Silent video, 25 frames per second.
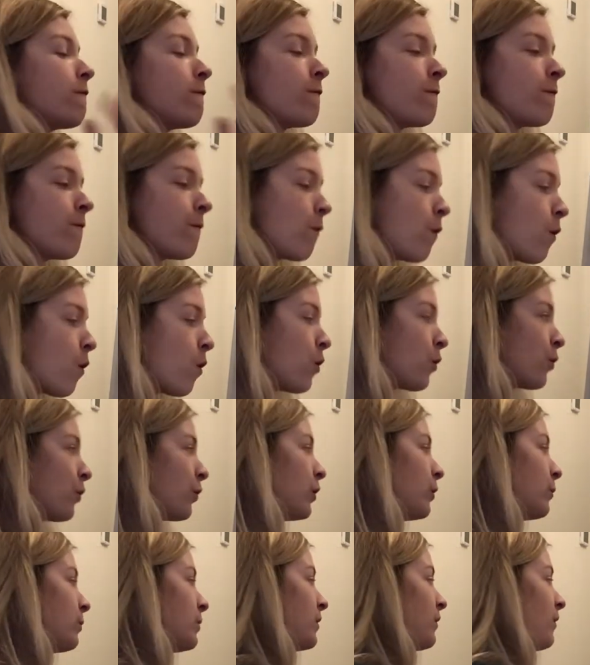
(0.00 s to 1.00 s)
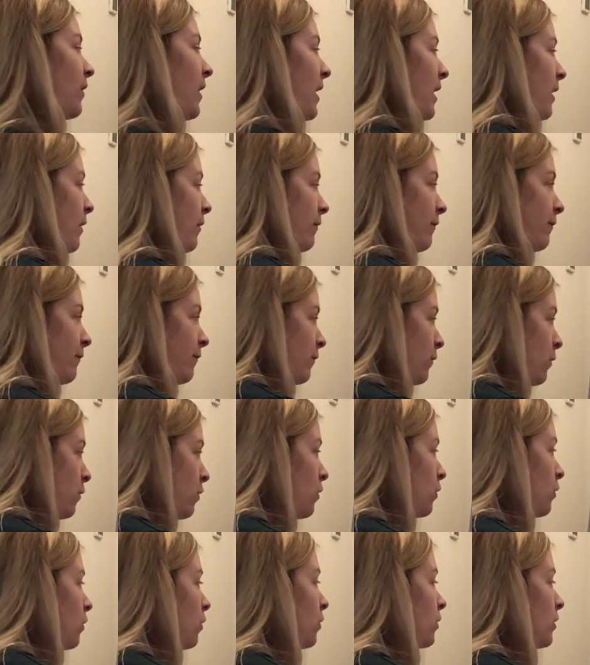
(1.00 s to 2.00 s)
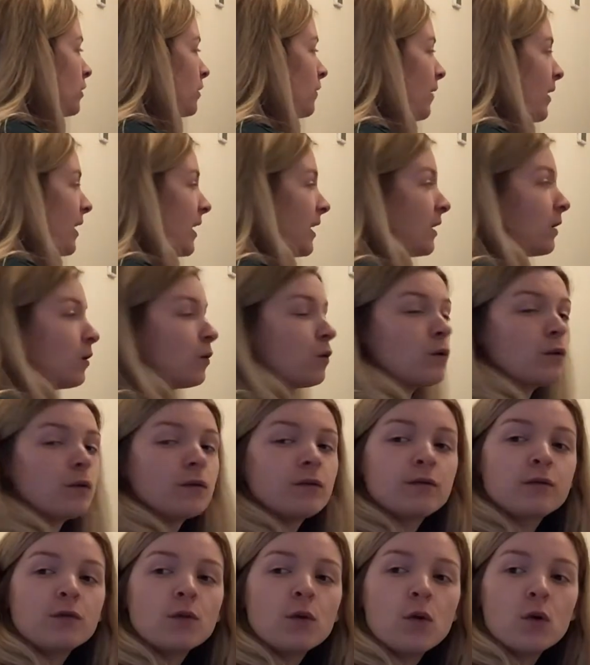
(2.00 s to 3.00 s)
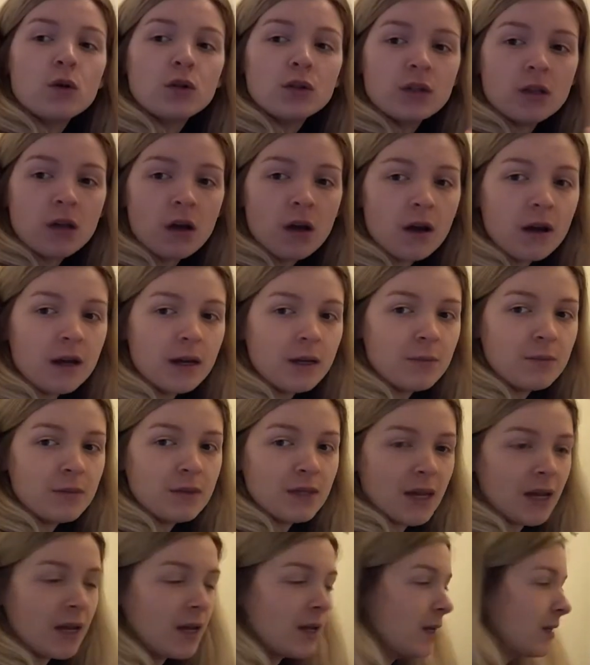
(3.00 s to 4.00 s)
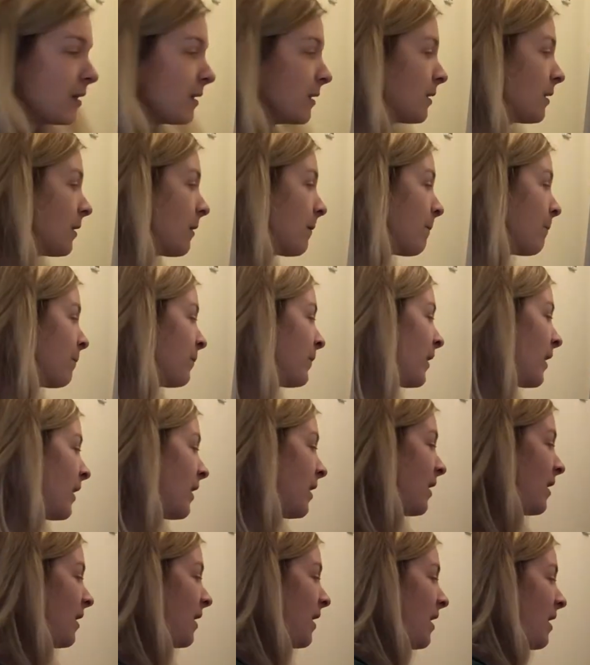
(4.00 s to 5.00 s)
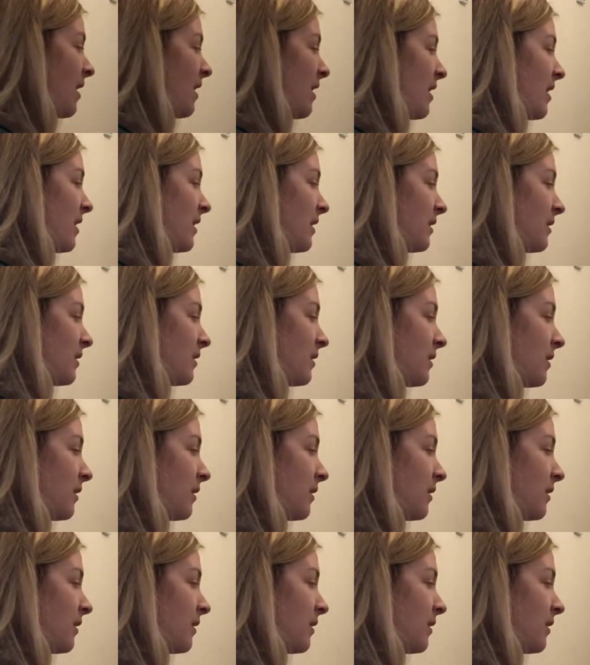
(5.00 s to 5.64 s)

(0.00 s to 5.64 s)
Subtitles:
4 groups of 8. 4 lots of 8, or 4 times 8. 8.